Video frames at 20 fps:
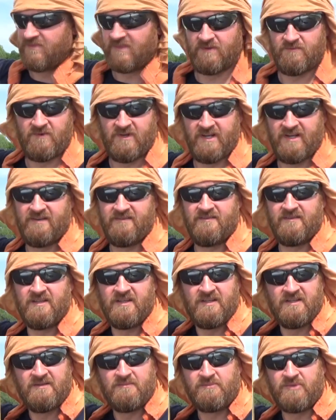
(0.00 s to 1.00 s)
when
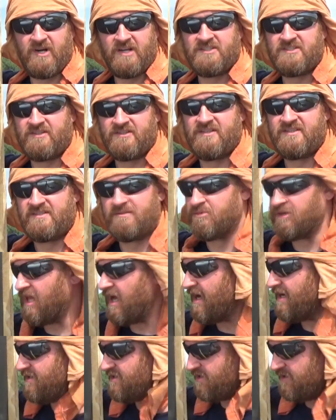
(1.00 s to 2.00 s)
pressure is
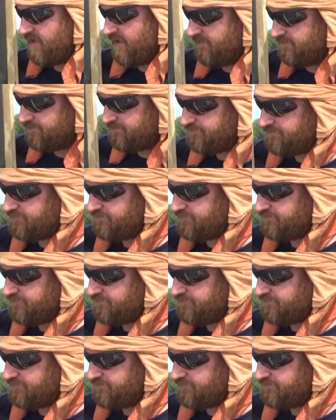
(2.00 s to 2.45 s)
applied to it,